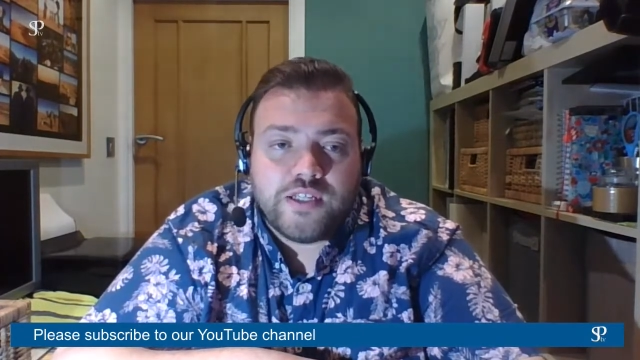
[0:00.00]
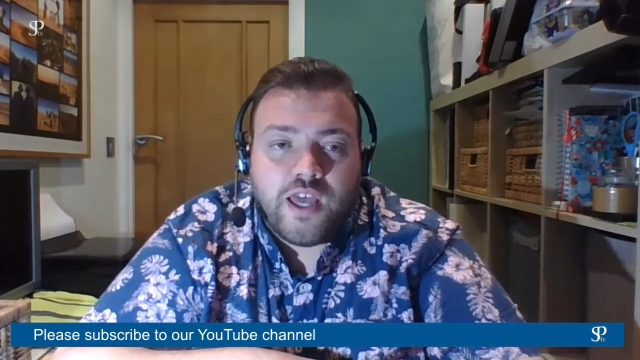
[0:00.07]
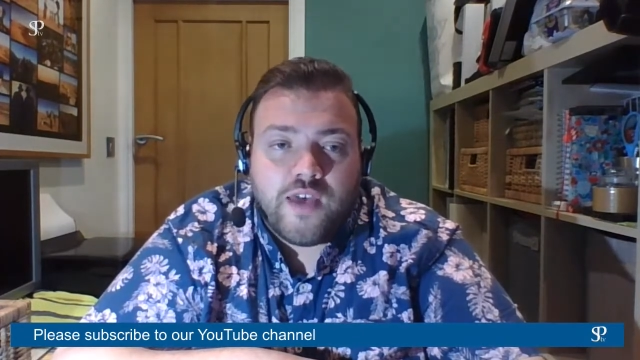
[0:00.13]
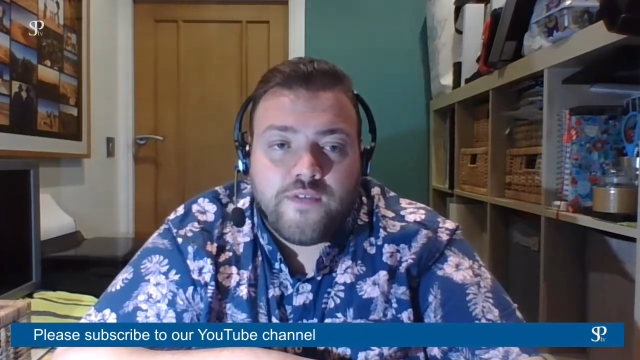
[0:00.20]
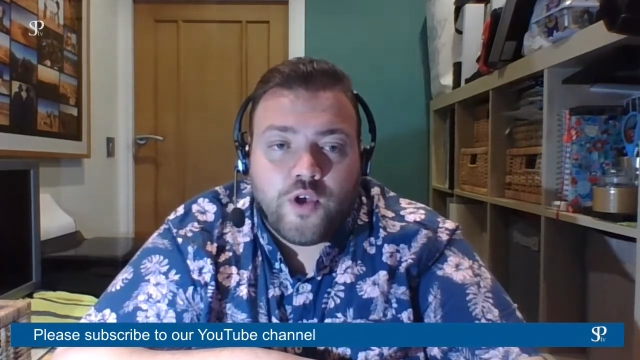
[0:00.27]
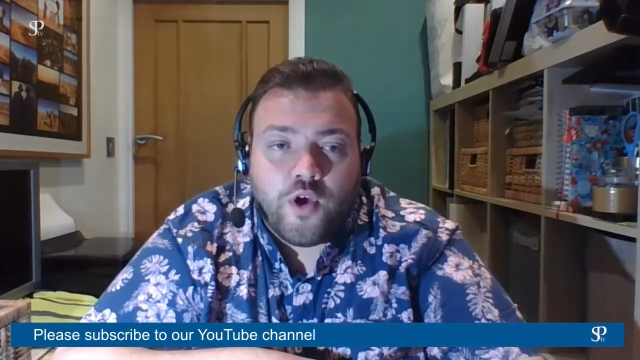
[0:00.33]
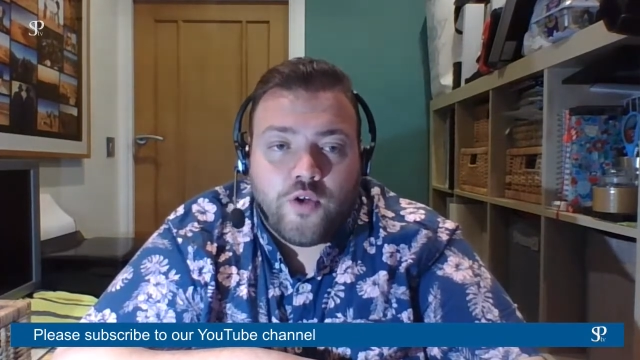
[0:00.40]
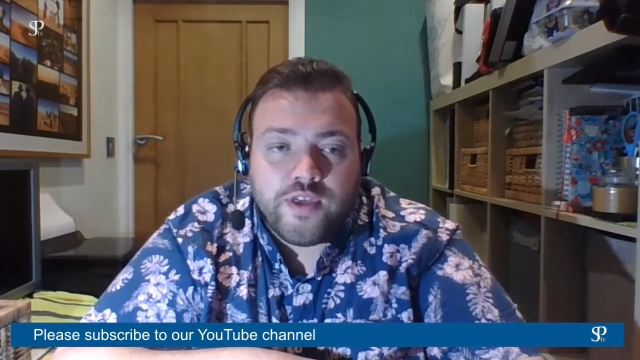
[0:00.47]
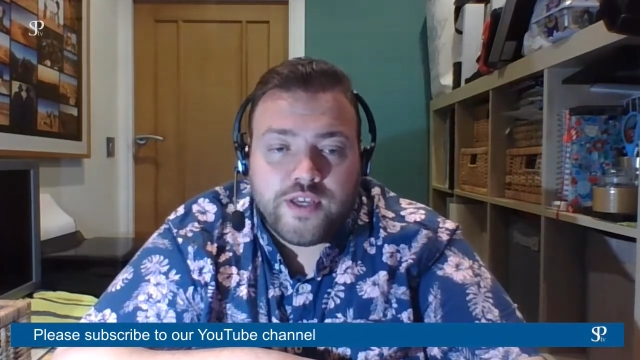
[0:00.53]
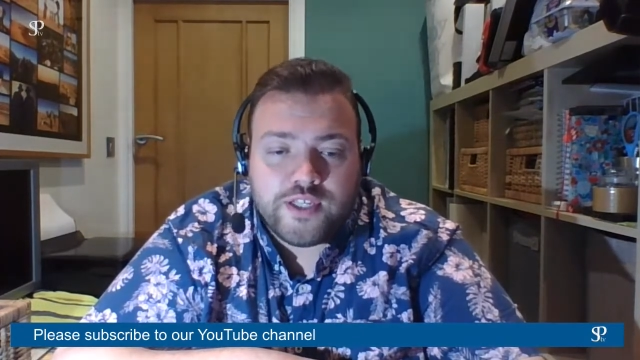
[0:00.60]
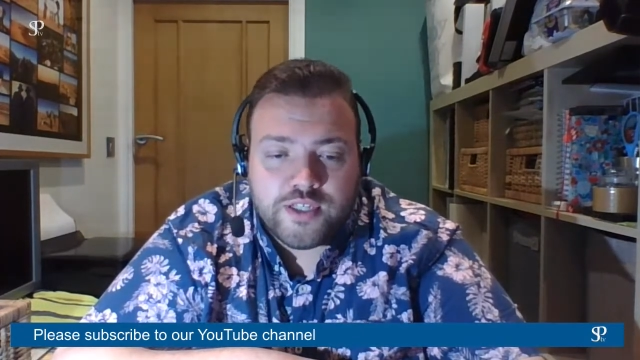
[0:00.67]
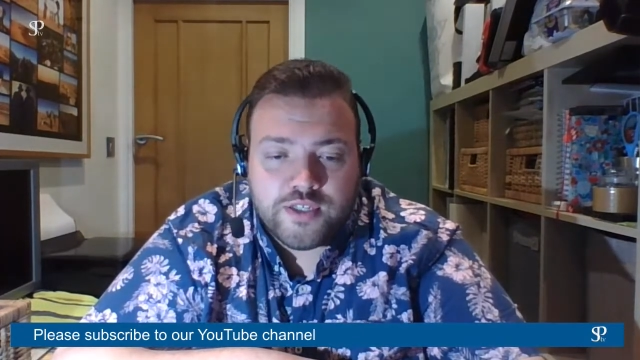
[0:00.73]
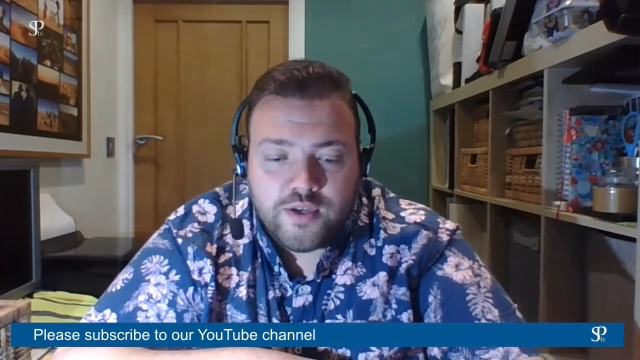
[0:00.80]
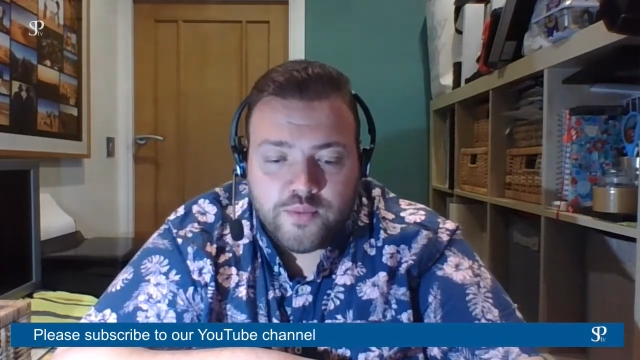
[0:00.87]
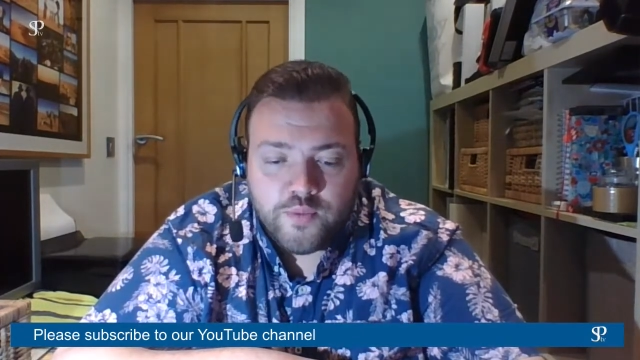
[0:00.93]
I ever got
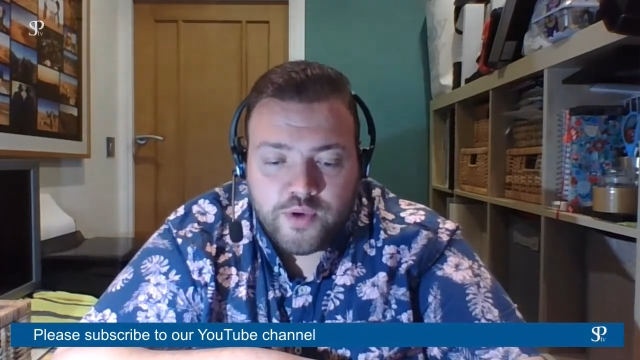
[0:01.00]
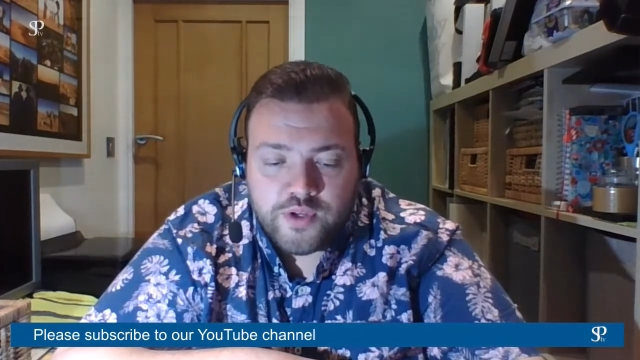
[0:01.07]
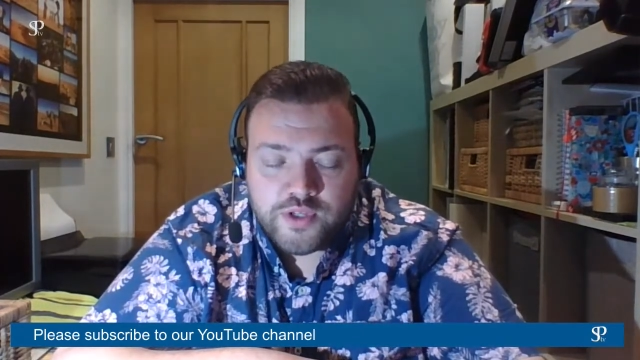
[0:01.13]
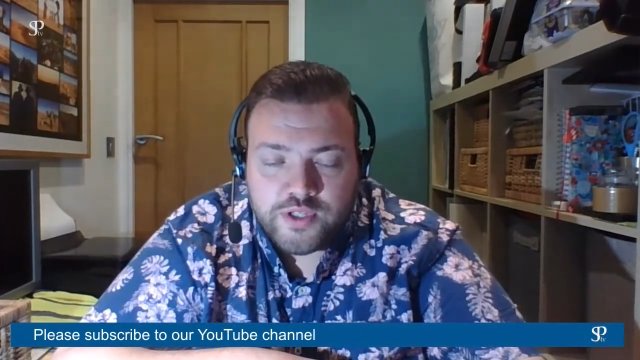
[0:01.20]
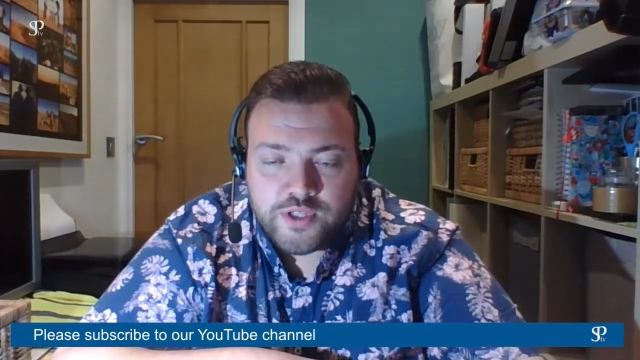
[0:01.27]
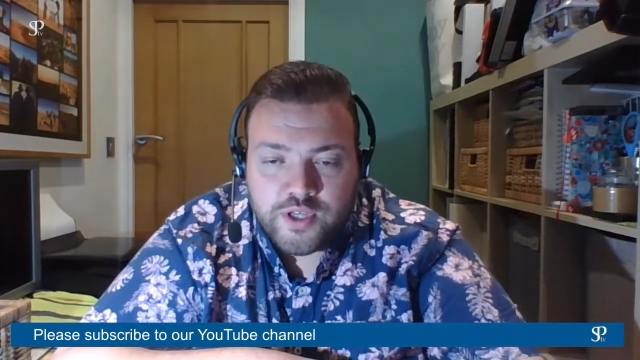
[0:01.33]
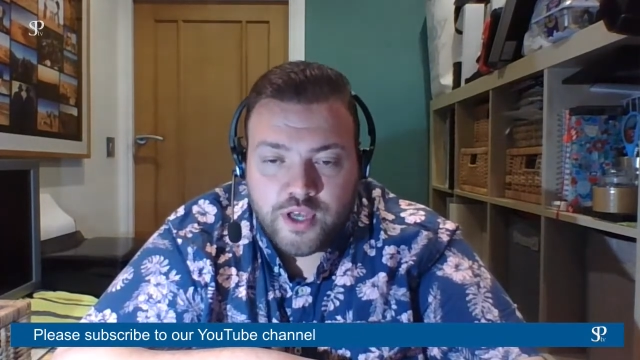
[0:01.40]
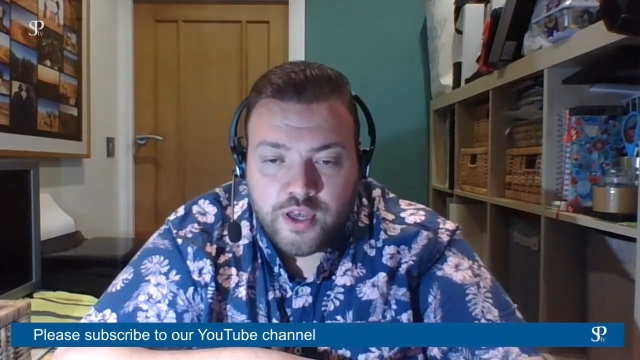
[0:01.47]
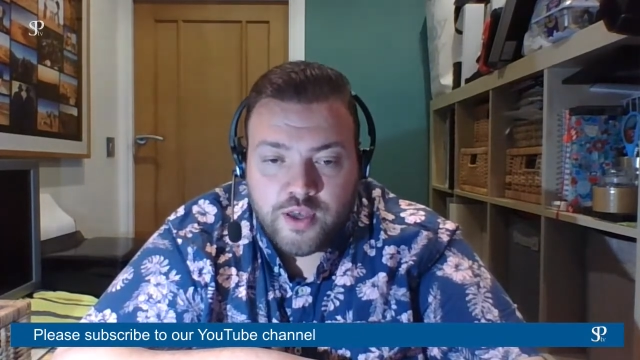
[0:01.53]
this was